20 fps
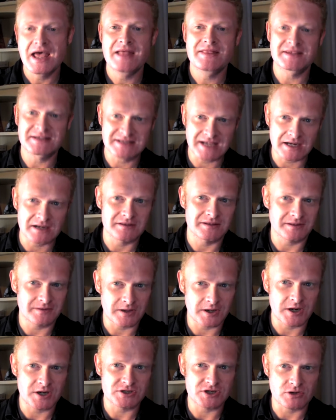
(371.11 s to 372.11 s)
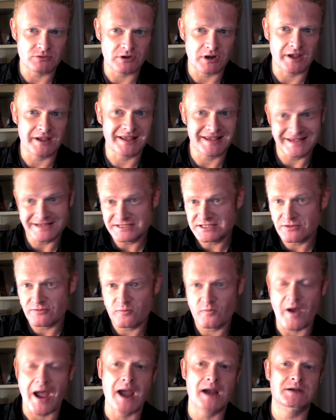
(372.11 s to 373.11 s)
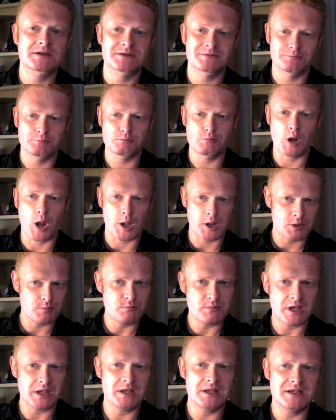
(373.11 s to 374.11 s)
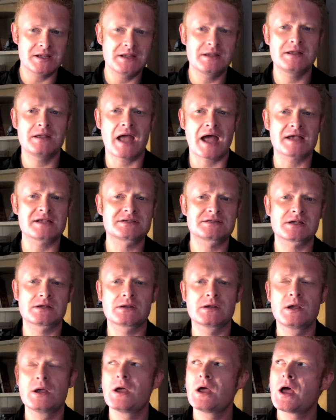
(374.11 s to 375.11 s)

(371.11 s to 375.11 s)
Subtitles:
And the second thing that I don't like is the fact, like me, he has a